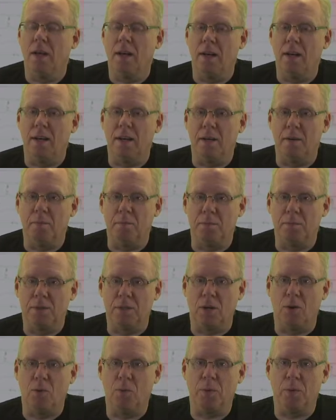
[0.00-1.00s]

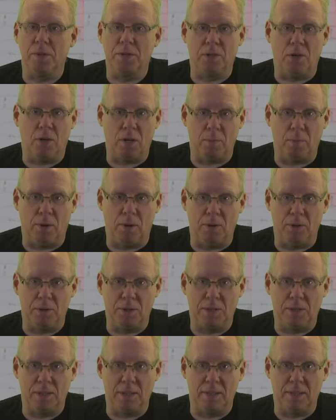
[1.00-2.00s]
So we will talk
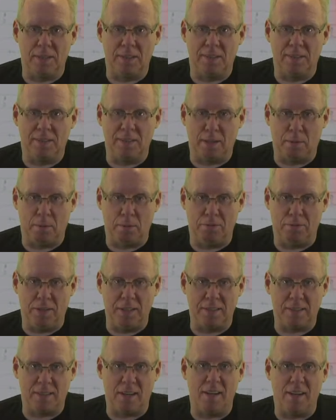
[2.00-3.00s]
about the double
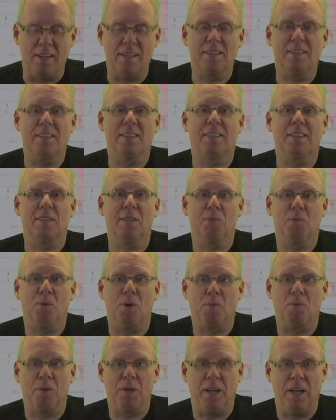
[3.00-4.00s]
face cards,
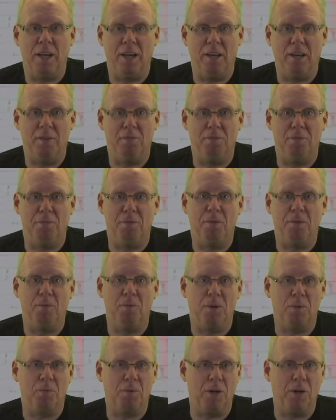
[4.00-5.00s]
what we have,
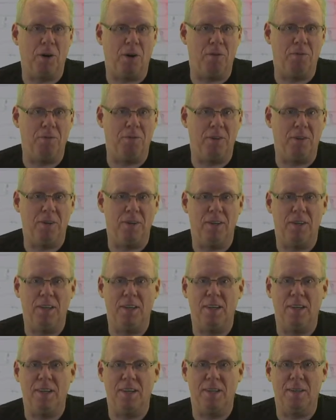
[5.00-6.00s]
what we offer,
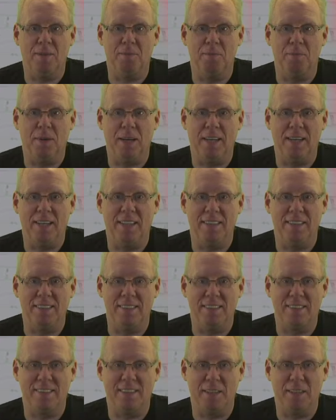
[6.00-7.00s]

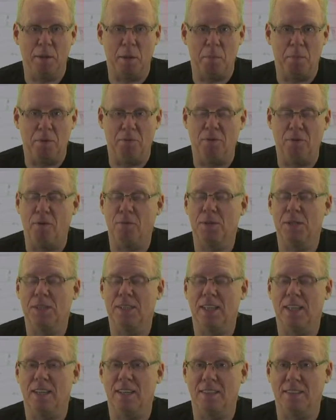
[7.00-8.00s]
and before we
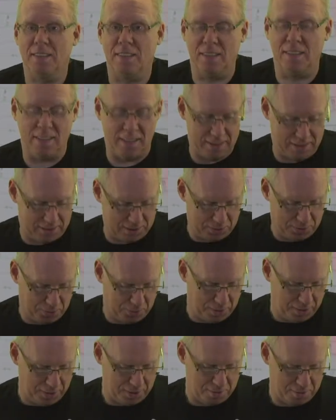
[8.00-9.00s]
start, let's
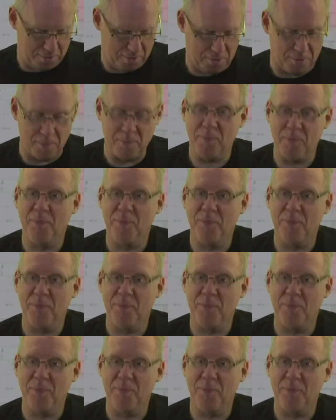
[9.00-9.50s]
do the intro.